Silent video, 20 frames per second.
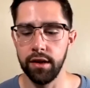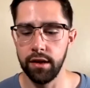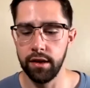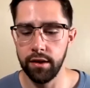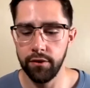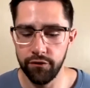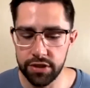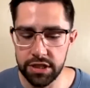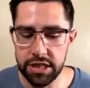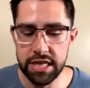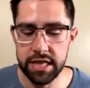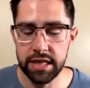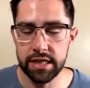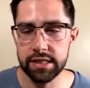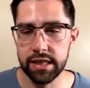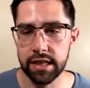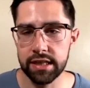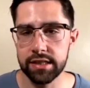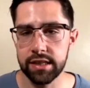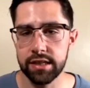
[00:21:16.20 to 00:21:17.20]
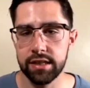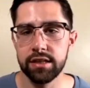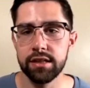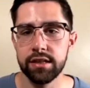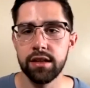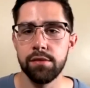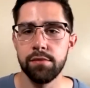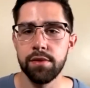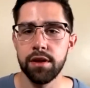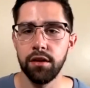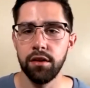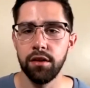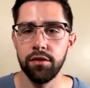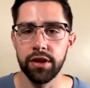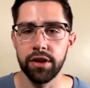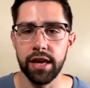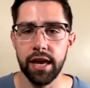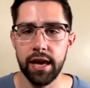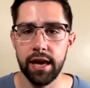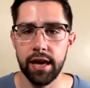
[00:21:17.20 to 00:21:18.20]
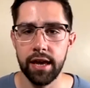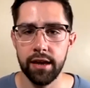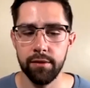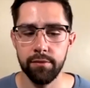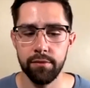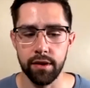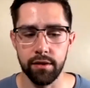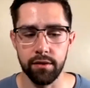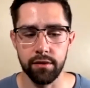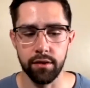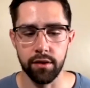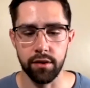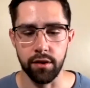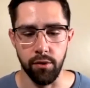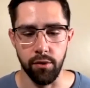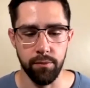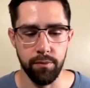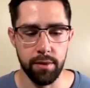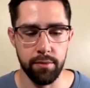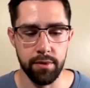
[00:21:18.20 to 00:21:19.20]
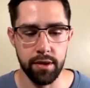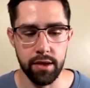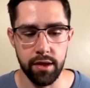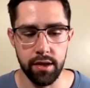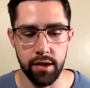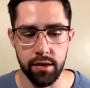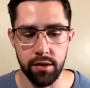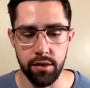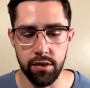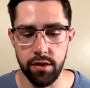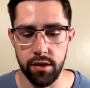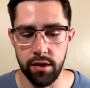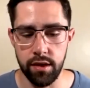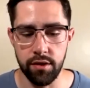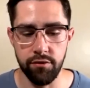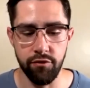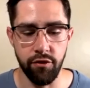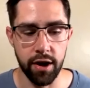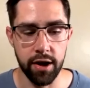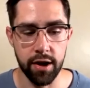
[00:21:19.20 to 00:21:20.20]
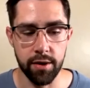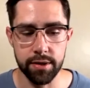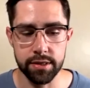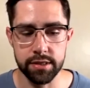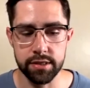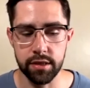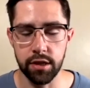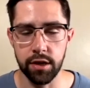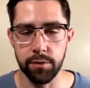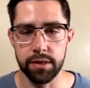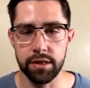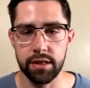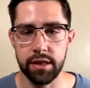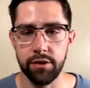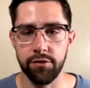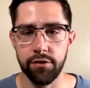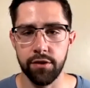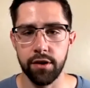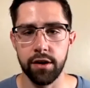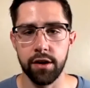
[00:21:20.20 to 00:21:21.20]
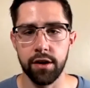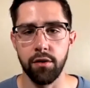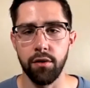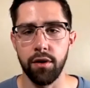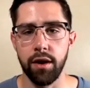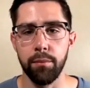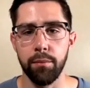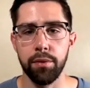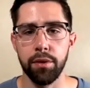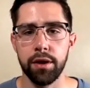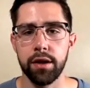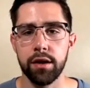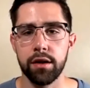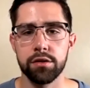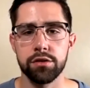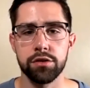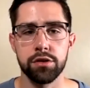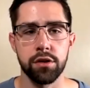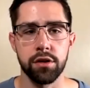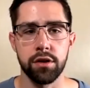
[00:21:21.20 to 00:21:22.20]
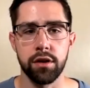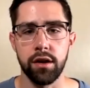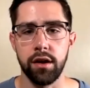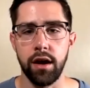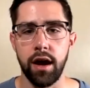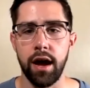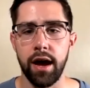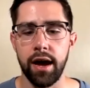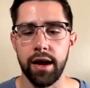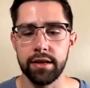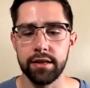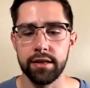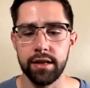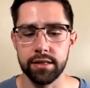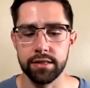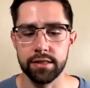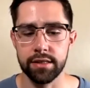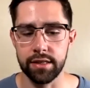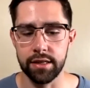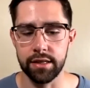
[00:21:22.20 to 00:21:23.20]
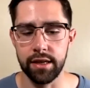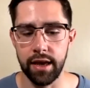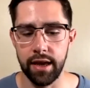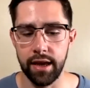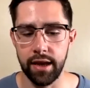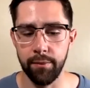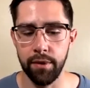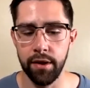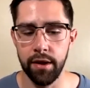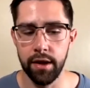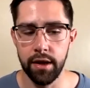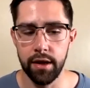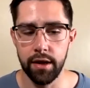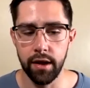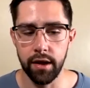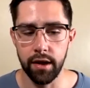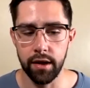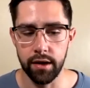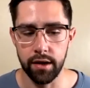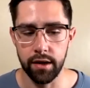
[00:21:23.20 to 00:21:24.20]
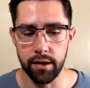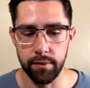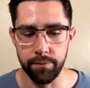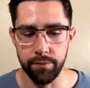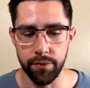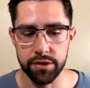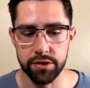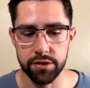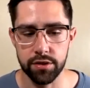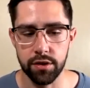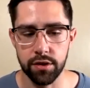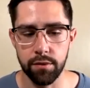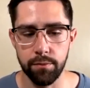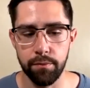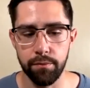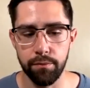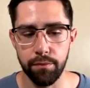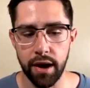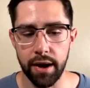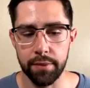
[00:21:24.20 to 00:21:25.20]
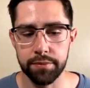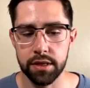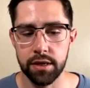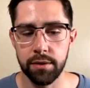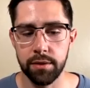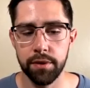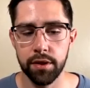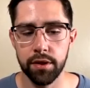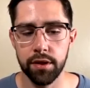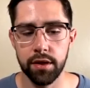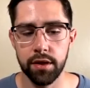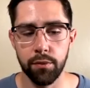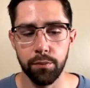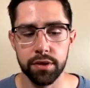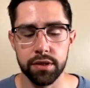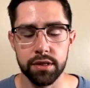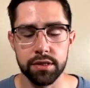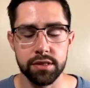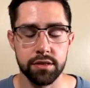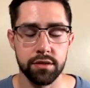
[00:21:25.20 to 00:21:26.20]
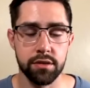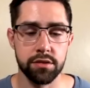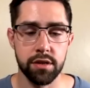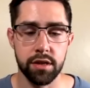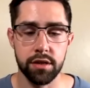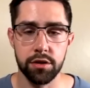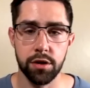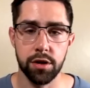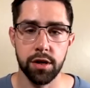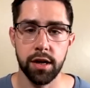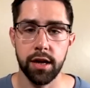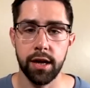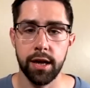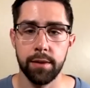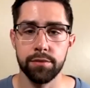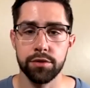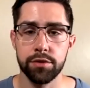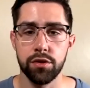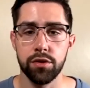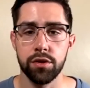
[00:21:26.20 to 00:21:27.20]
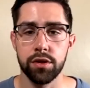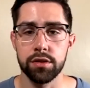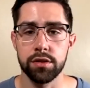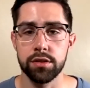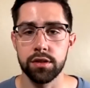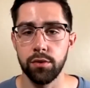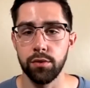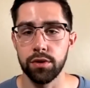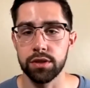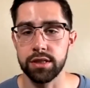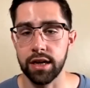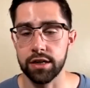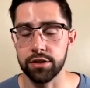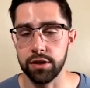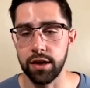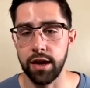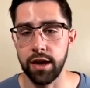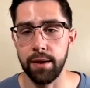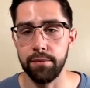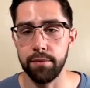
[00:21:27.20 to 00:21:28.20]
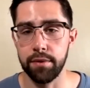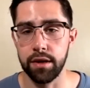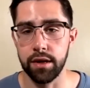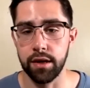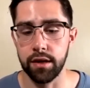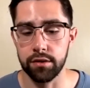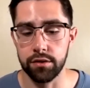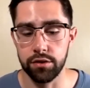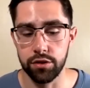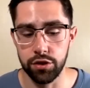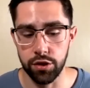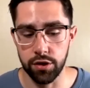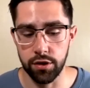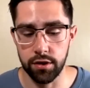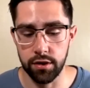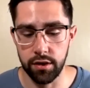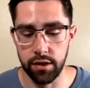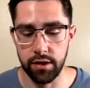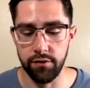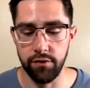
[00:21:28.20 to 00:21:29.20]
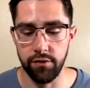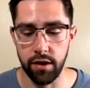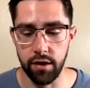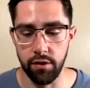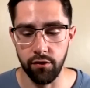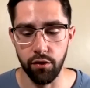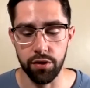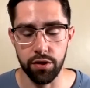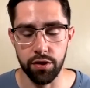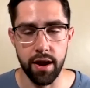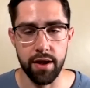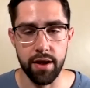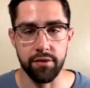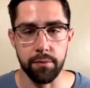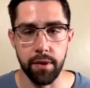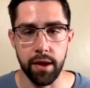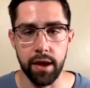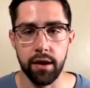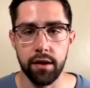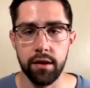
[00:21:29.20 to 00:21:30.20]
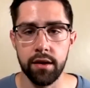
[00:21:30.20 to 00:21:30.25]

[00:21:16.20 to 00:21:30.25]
fatigue sets in the middle of a game and, maybe the environment's a little bit different. You're around players, you're in a high intensity game. Is there perhaps an ability to put the sensors on during a game so you can see what's actually happening during the event and when they're having pain?